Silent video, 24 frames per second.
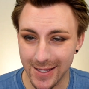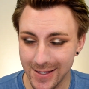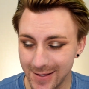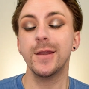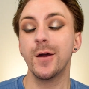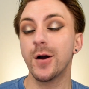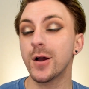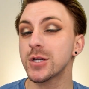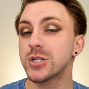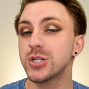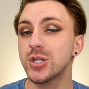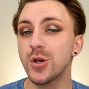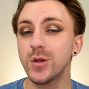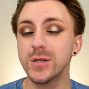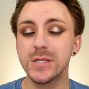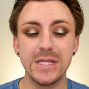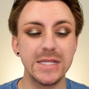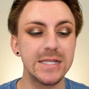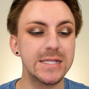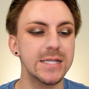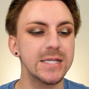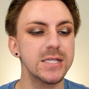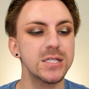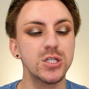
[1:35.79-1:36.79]
Now, it shows
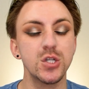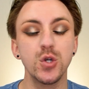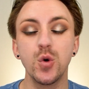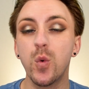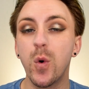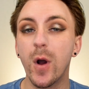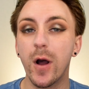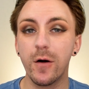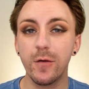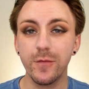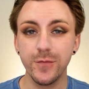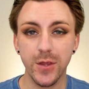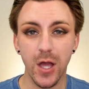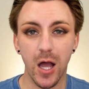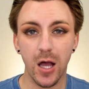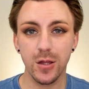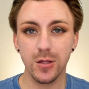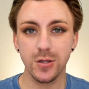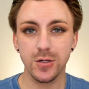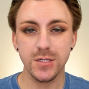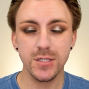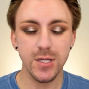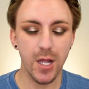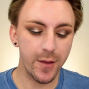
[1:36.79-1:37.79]
this is
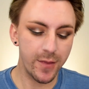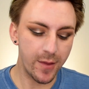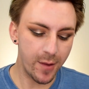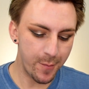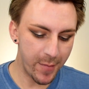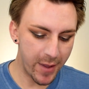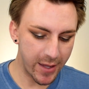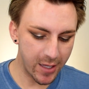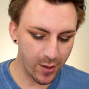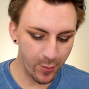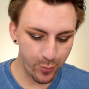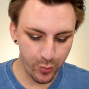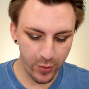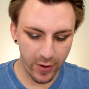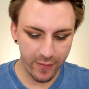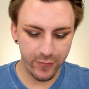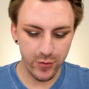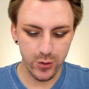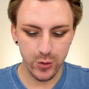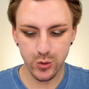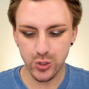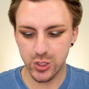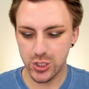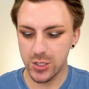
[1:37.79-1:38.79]
$12 on the Makeup
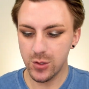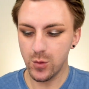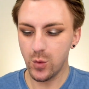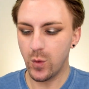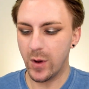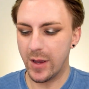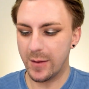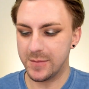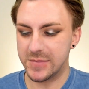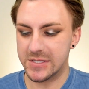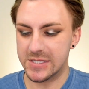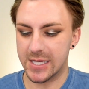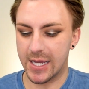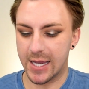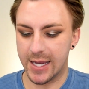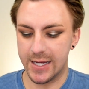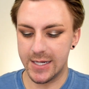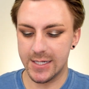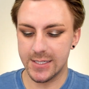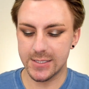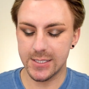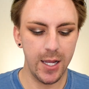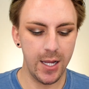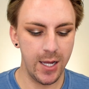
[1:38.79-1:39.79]
Revolution
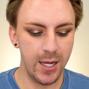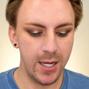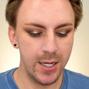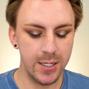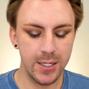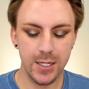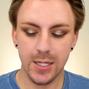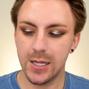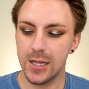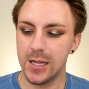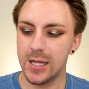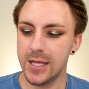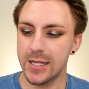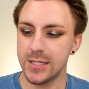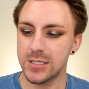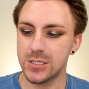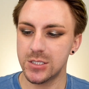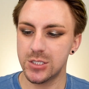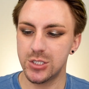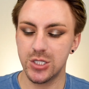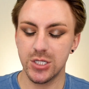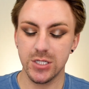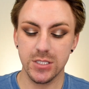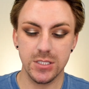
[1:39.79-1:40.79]
website, and
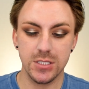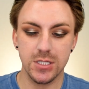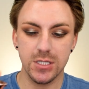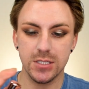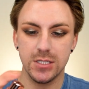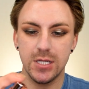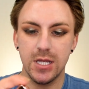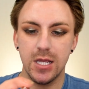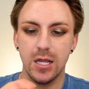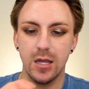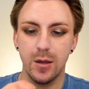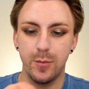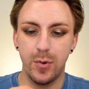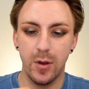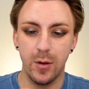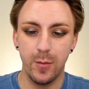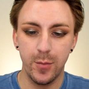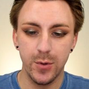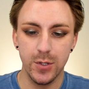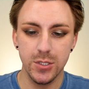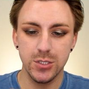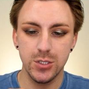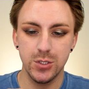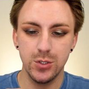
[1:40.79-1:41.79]
let's just take a
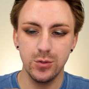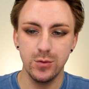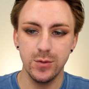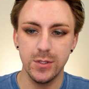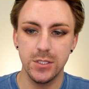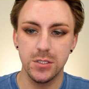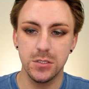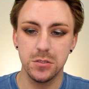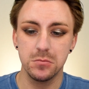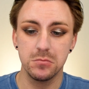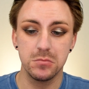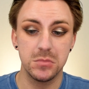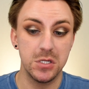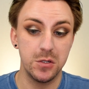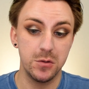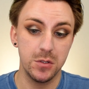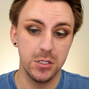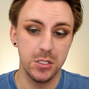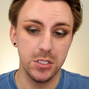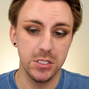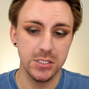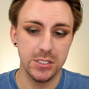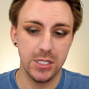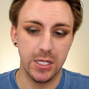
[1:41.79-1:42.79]
pump or two and see what
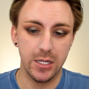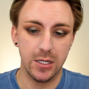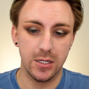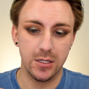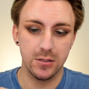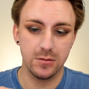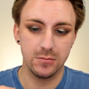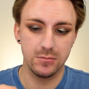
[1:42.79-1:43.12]
it looks like.